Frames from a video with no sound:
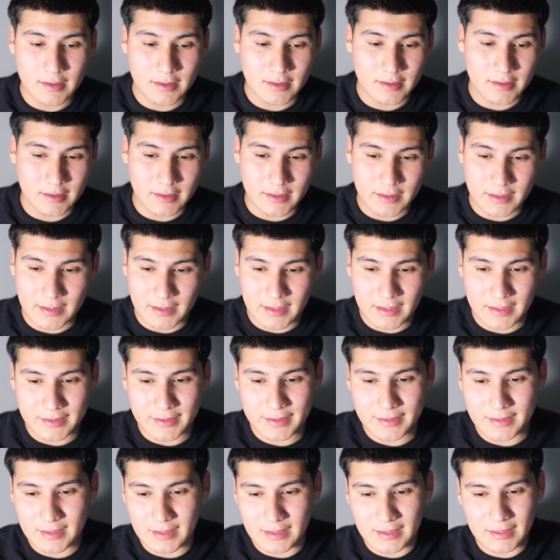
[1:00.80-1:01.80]
I
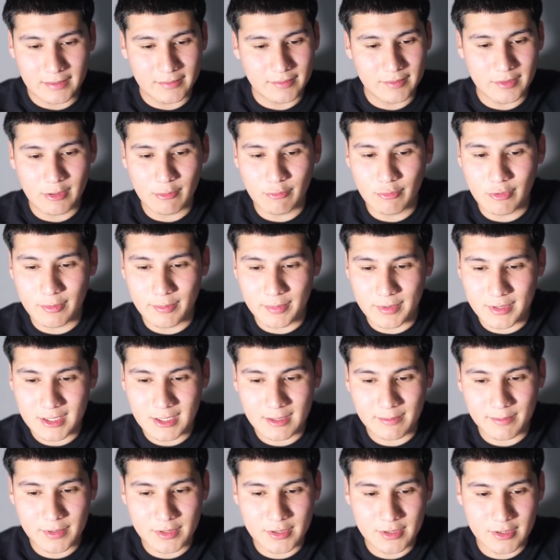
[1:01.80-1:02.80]
just like the warmer
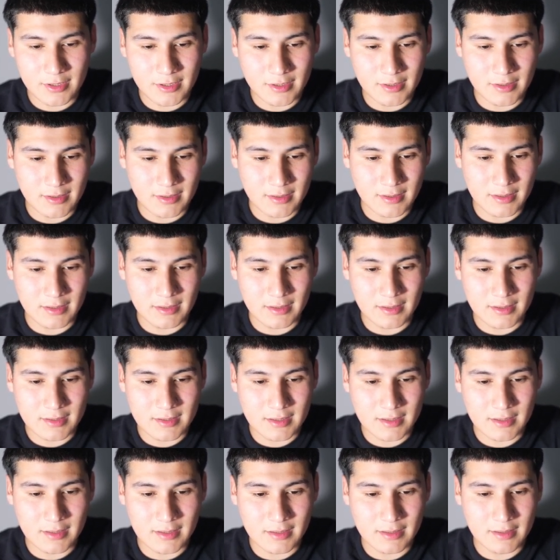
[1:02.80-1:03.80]
temperature in this
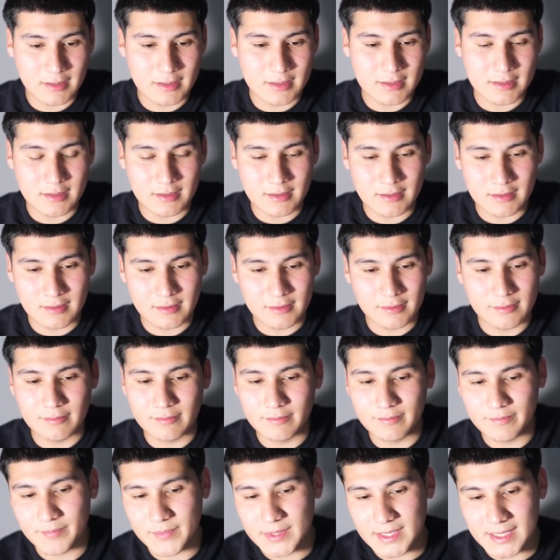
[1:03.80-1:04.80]

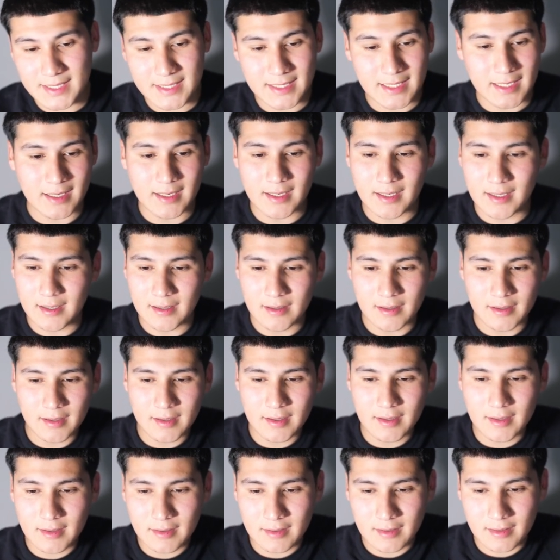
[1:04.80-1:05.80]
setting.
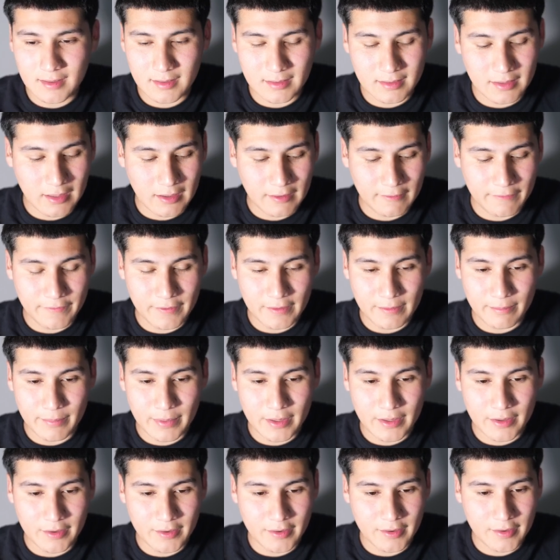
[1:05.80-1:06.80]
I thought it fit
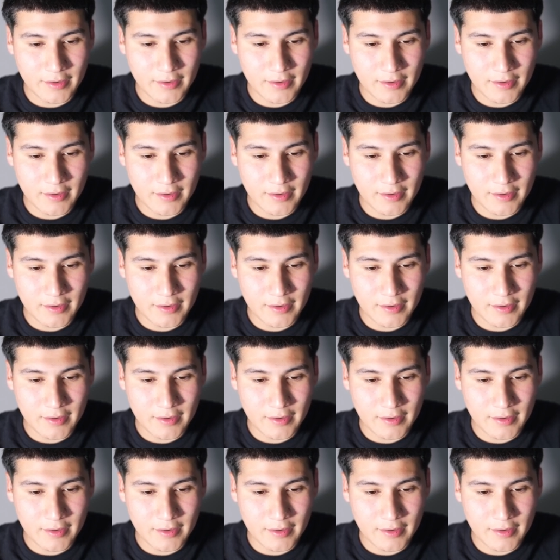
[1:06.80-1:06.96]
better.